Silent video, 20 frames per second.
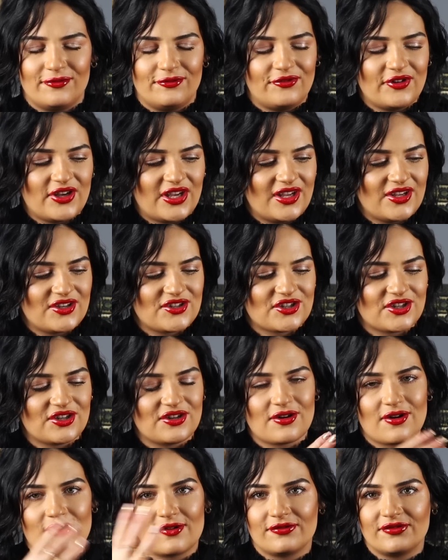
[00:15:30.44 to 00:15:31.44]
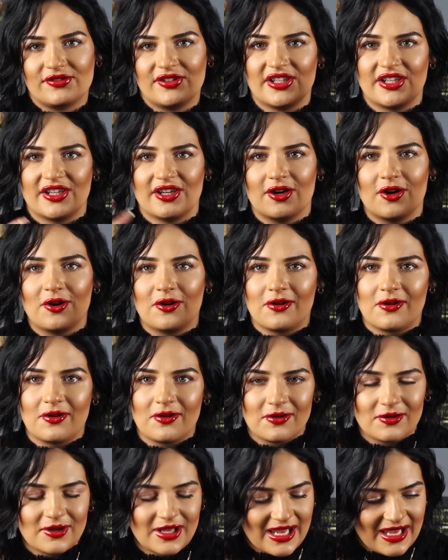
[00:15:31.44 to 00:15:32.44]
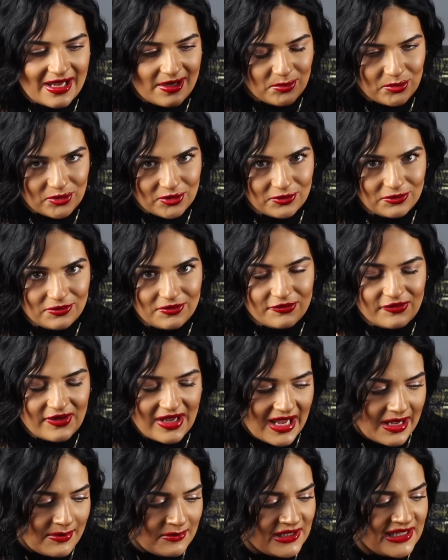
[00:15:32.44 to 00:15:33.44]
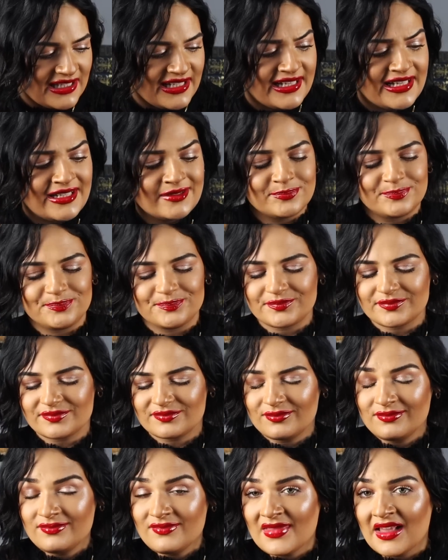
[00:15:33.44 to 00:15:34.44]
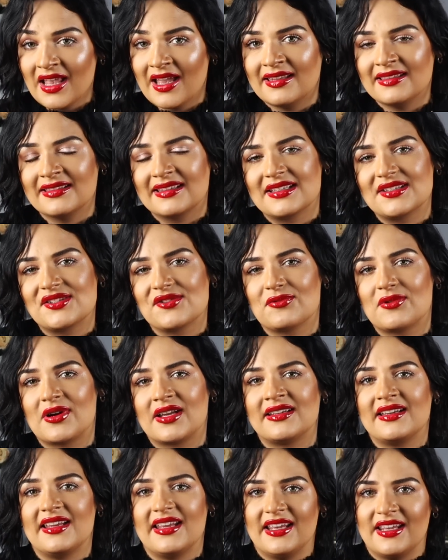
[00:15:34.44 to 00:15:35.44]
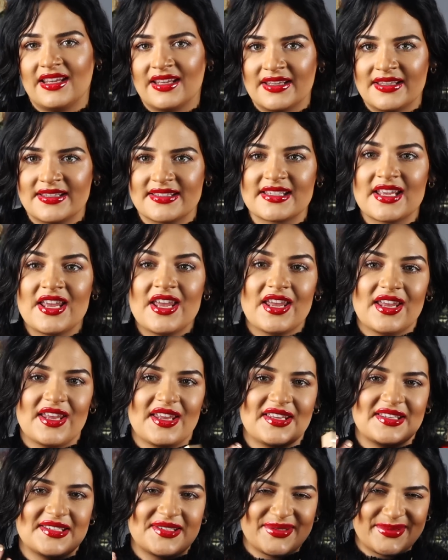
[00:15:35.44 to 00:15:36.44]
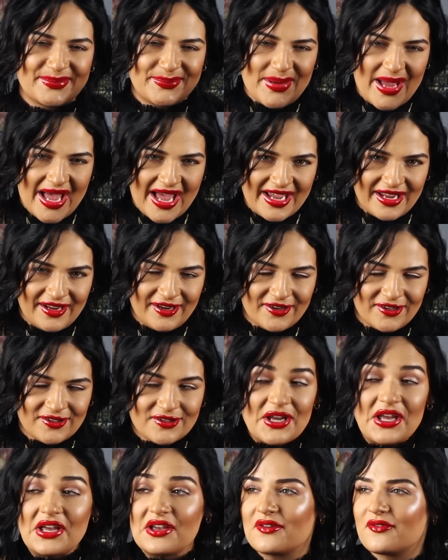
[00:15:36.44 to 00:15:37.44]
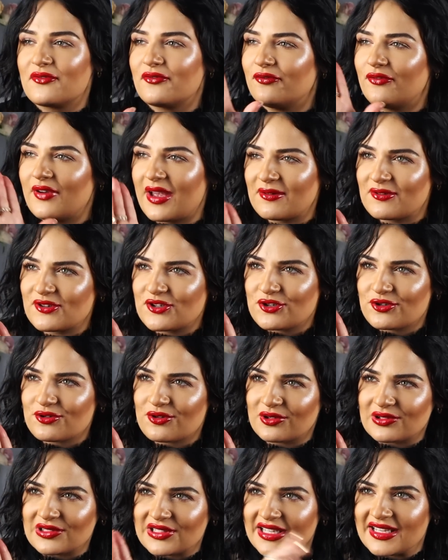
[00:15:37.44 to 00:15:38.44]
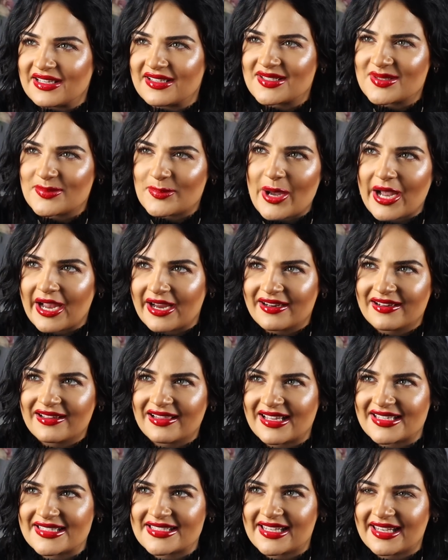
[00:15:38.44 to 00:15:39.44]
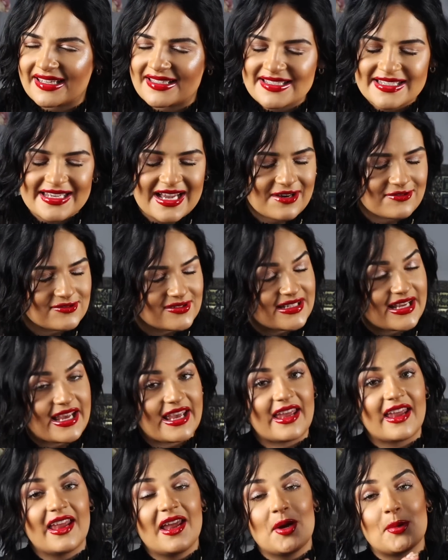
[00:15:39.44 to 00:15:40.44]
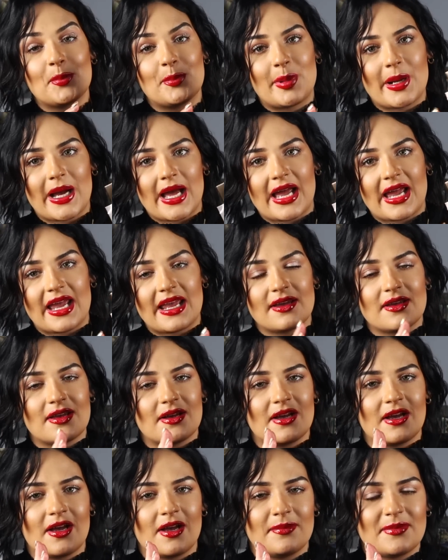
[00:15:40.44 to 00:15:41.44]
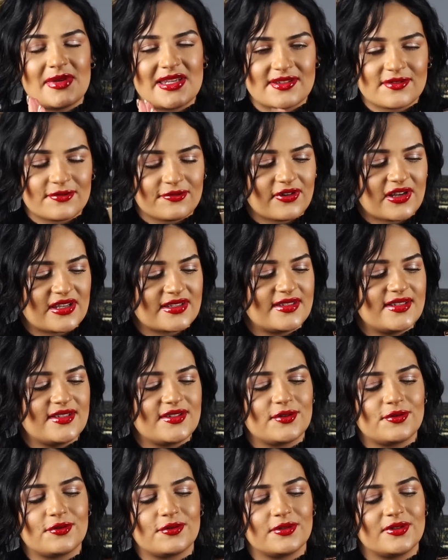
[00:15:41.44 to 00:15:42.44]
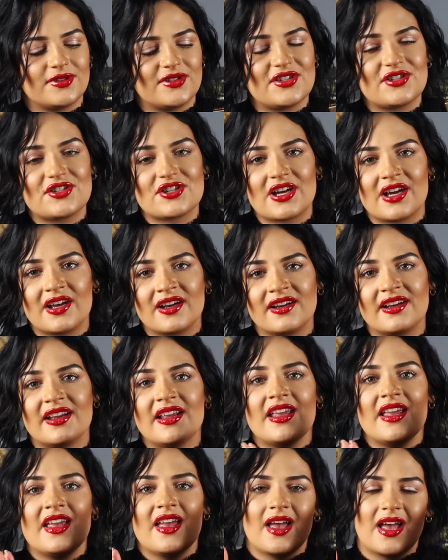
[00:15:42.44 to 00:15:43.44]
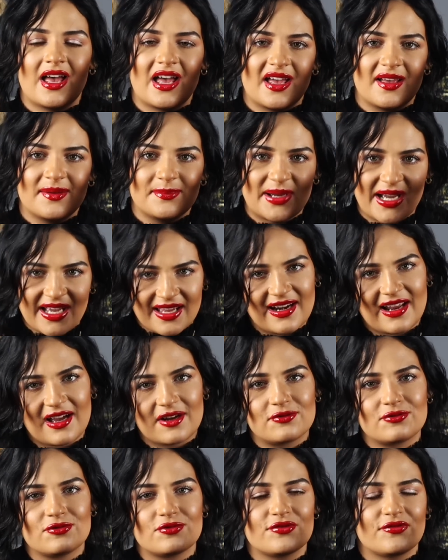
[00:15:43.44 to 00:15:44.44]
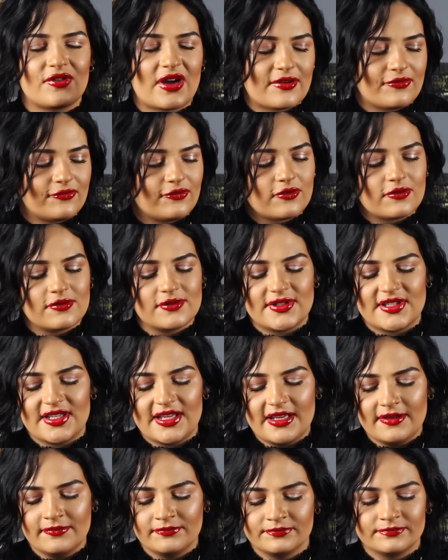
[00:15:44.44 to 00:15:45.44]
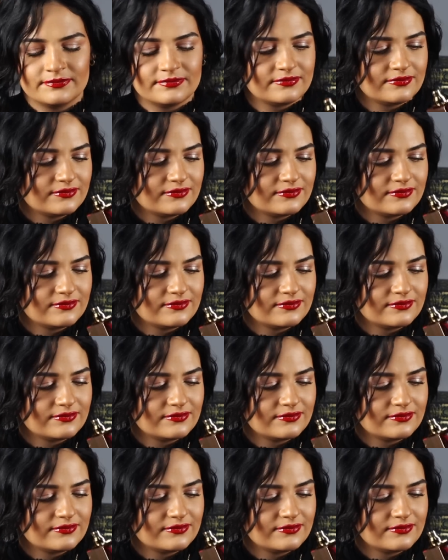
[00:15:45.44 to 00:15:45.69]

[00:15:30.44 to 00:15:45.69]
version of their whole Amber Oud family, and this one is inspired, very strongly inspired, let's get it out there, by Maison Francis Kurkdjian Baccarat Rouge 540.